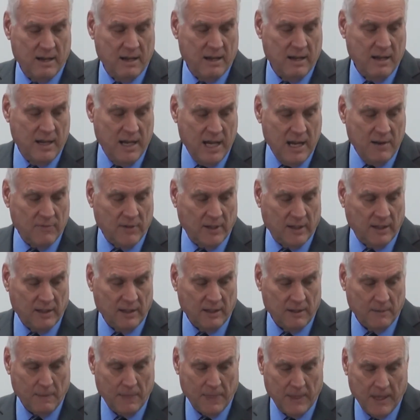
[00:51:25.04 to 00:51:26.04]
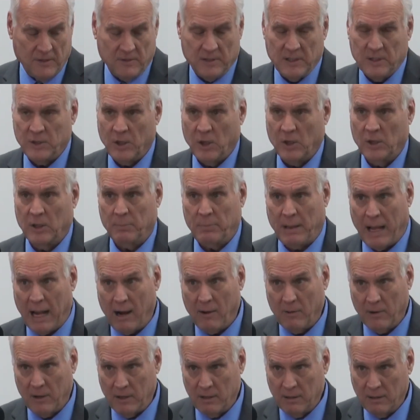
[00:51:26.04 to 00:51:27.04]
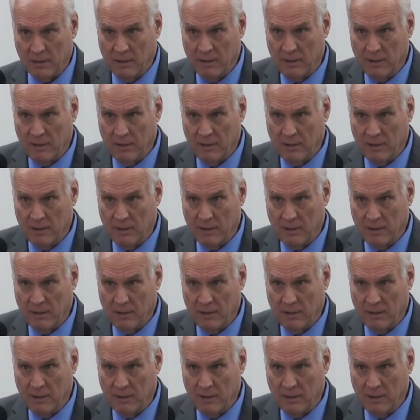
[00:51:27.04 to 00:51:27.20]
even his eternal power